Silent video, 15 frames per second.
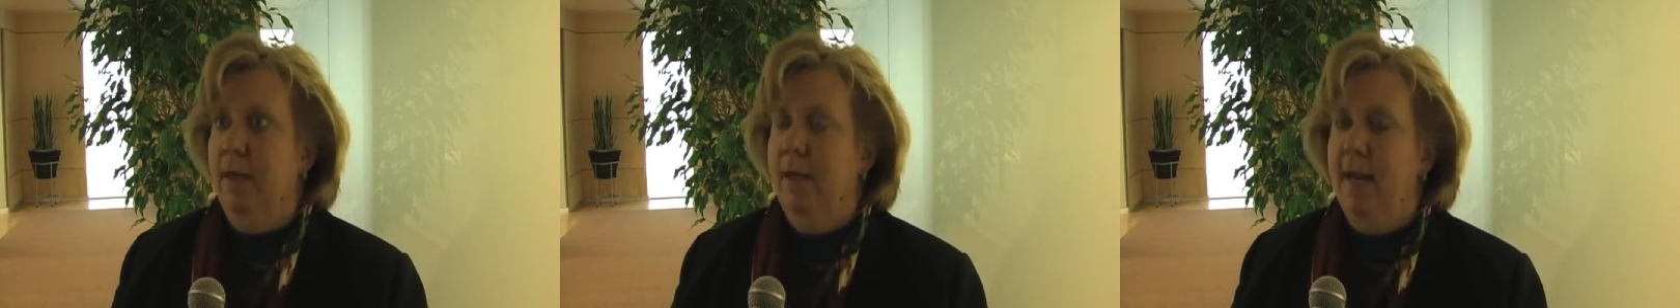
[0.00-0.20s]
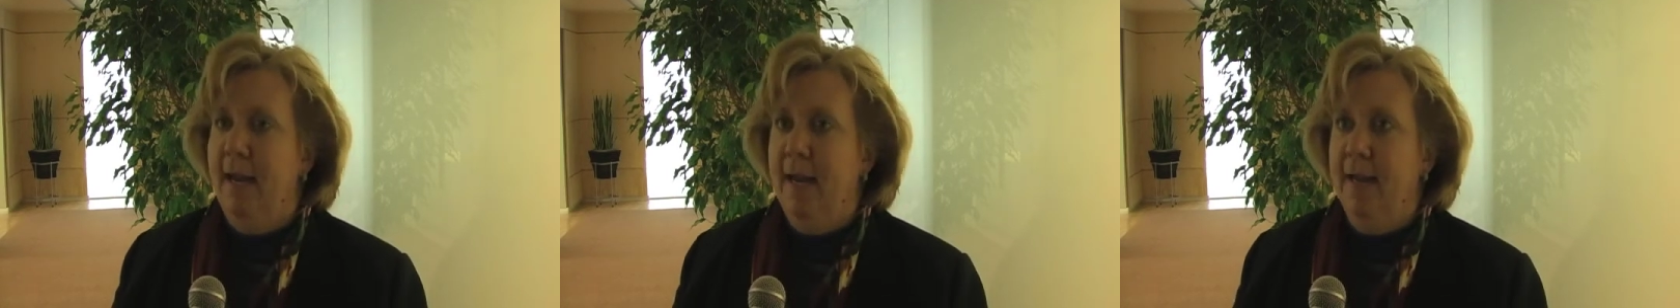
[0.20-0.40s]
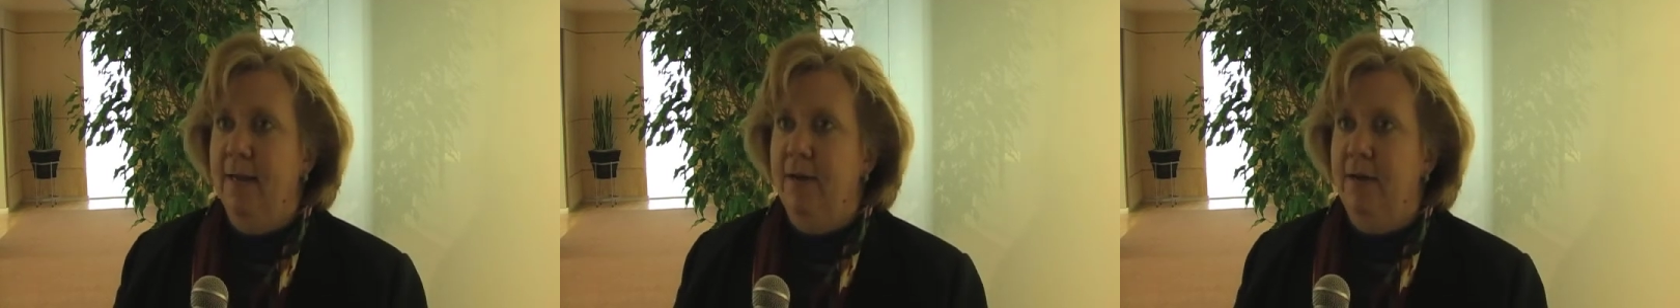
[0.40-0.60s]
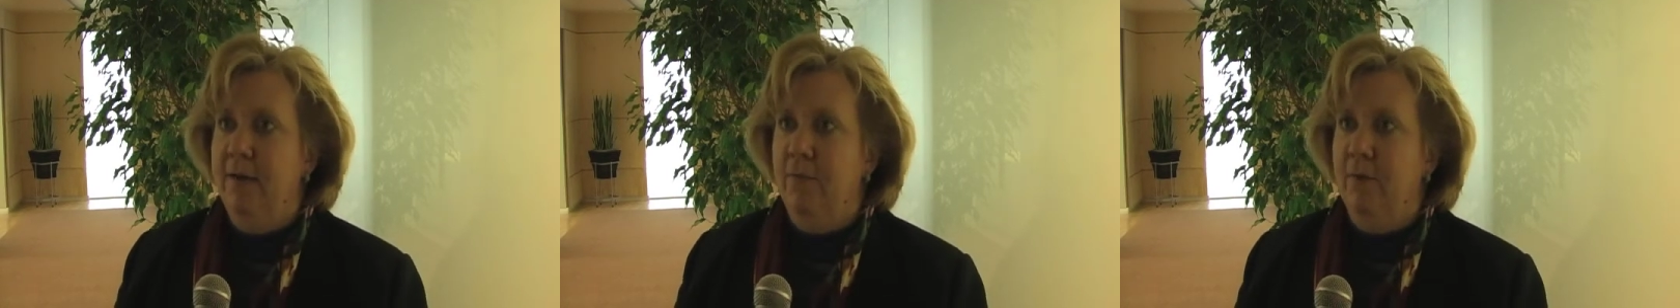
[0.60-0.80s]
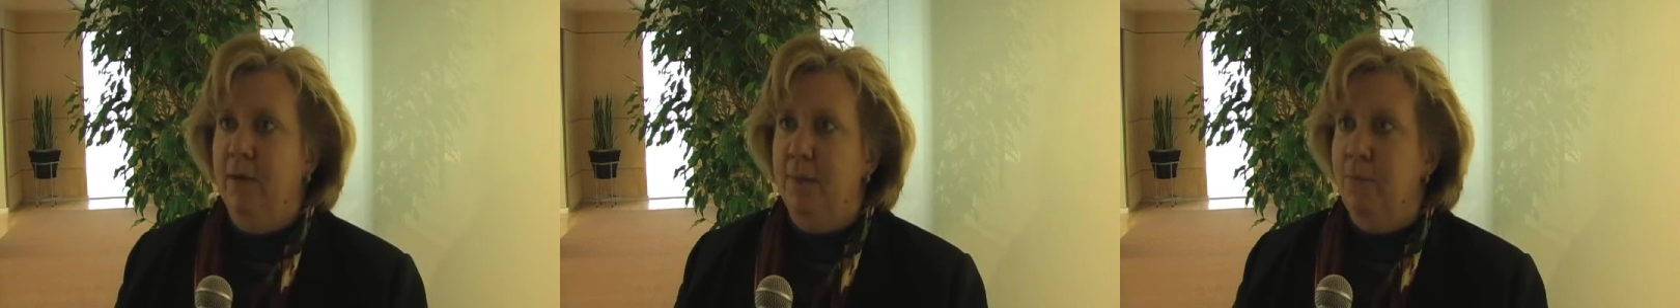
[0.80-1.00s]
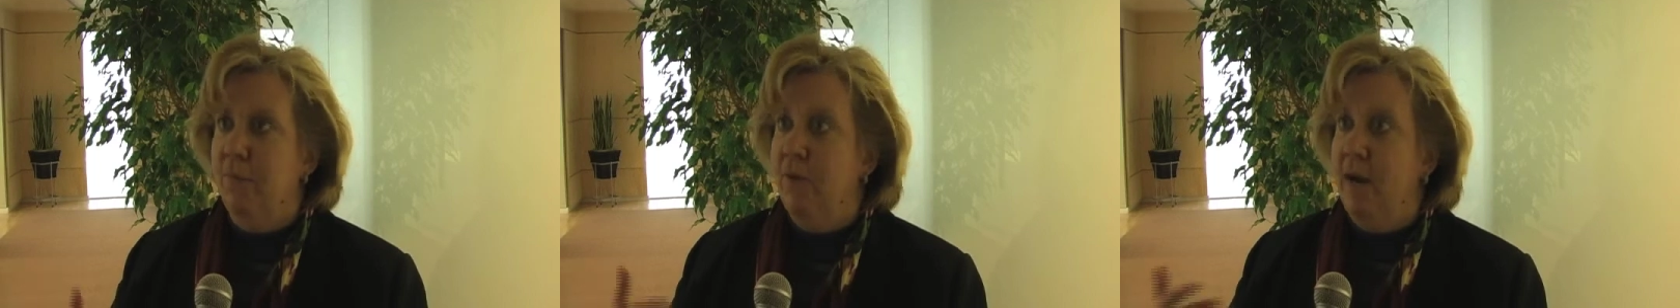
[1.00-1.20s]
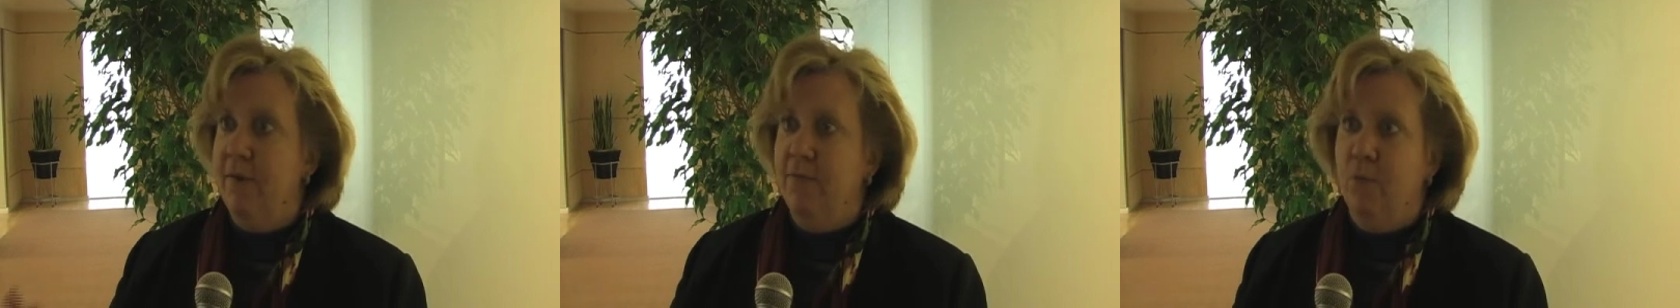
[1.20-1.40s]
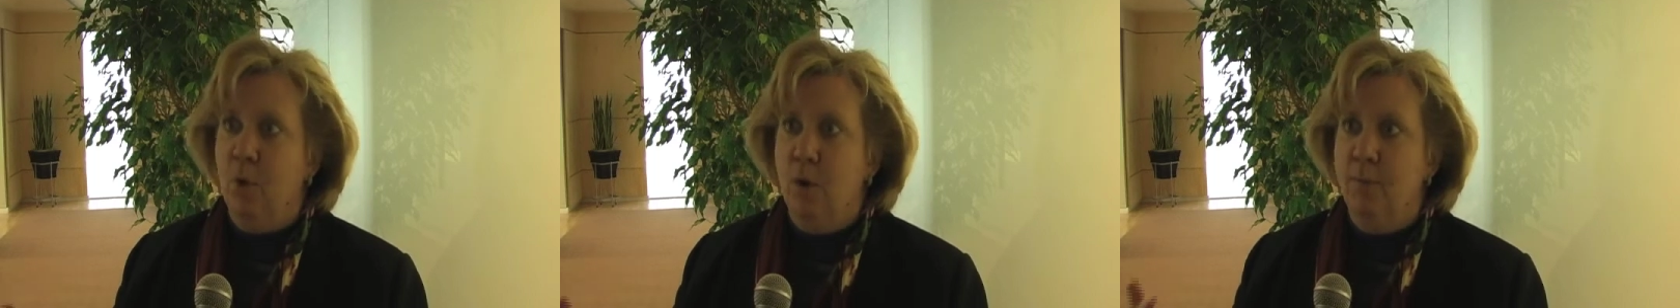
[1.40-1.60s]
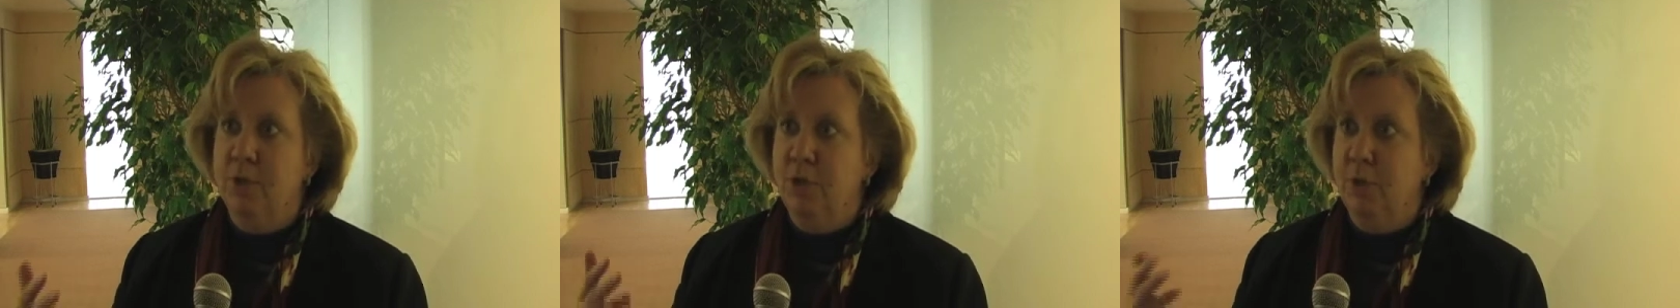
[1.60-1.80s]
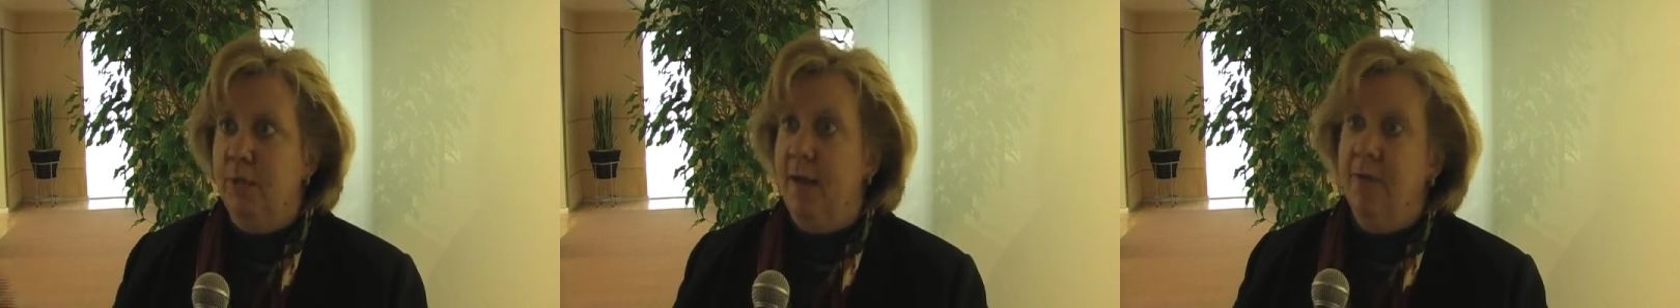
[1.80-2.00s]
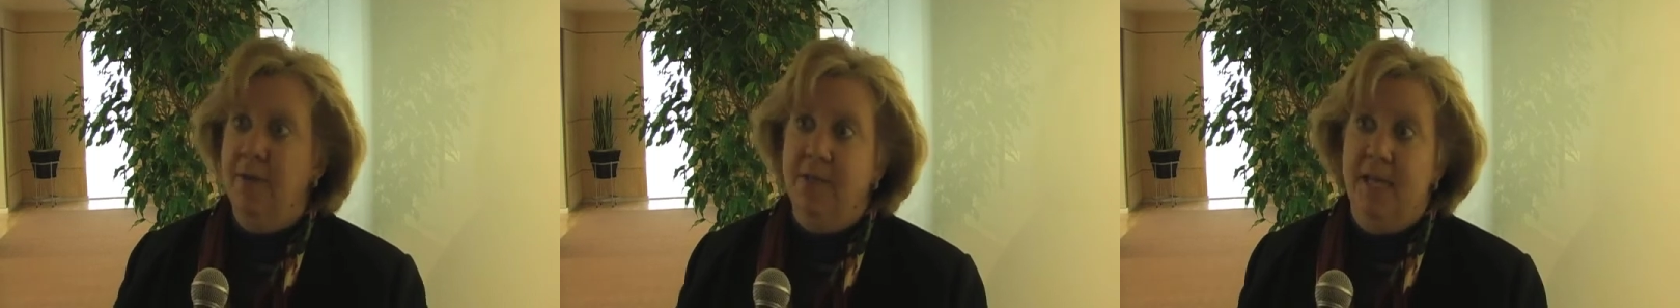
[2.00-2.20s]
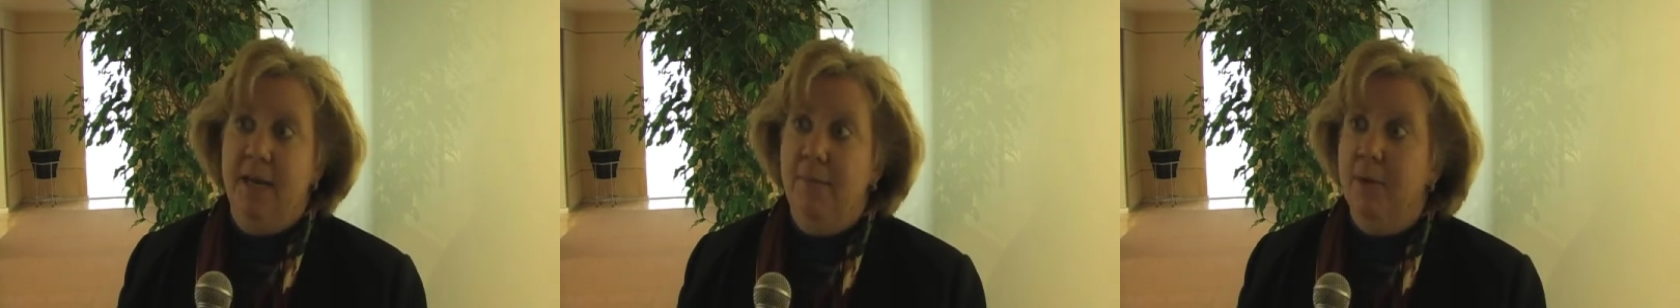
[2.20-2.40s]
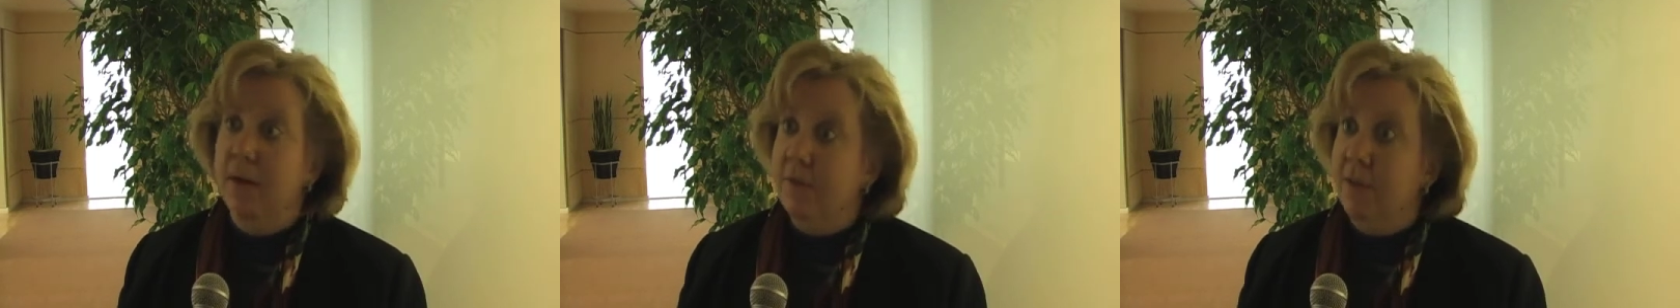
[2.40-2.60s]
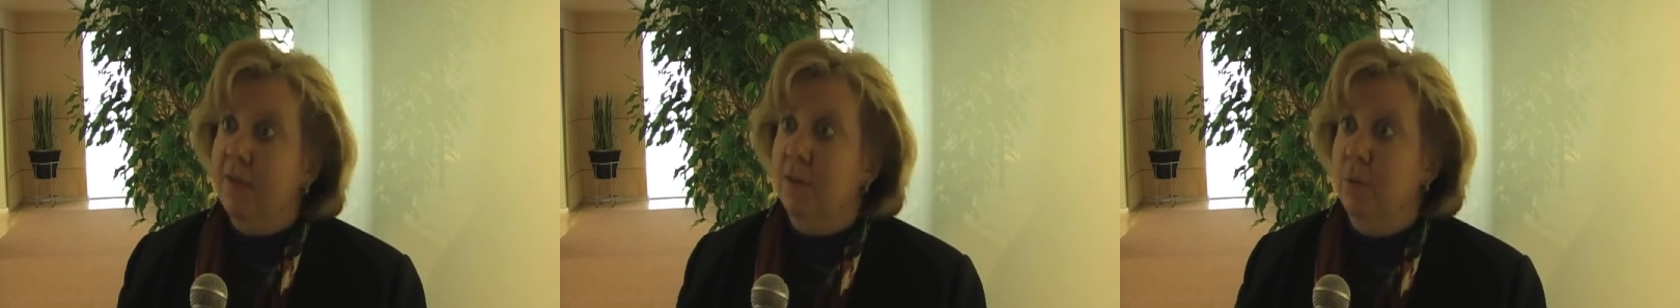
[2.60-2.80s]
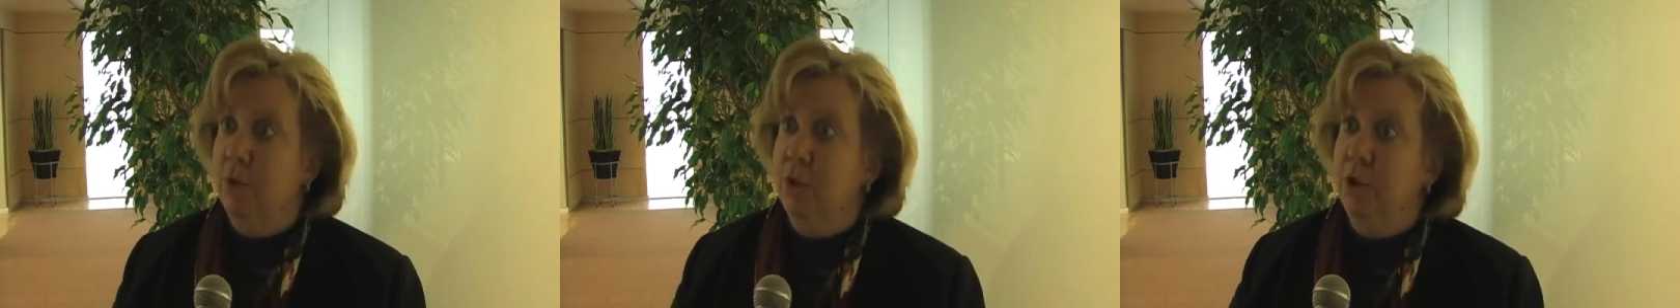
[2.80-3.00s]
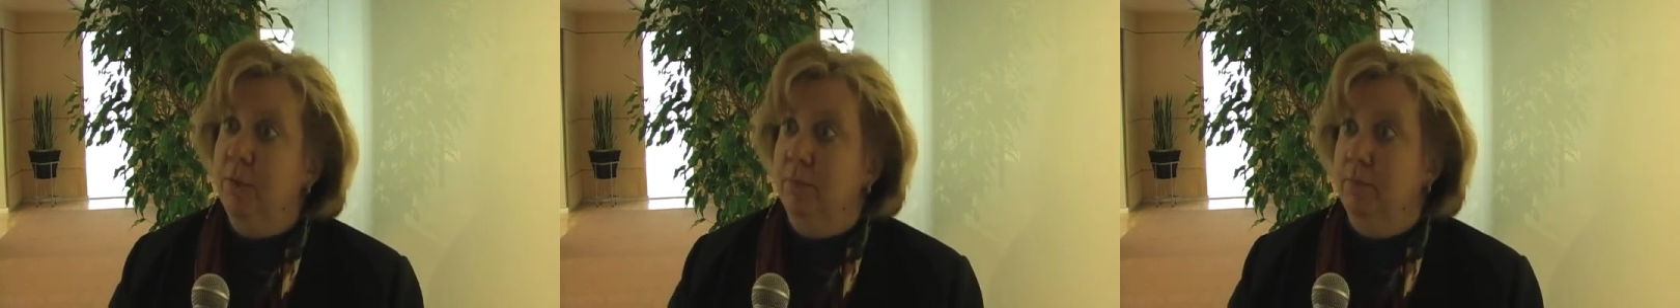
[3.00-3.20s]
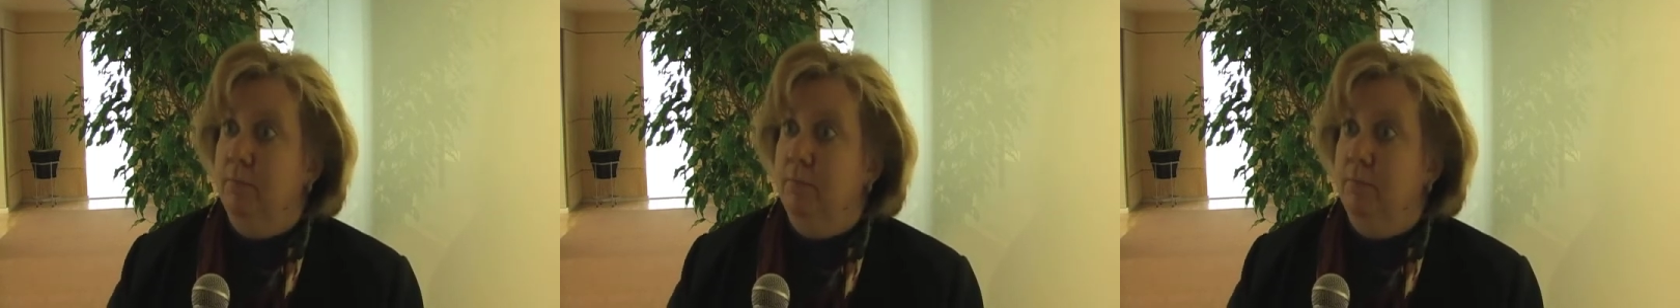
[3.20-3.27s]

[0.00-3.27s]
And if we can provide forums to allow that to happen, I think that we should.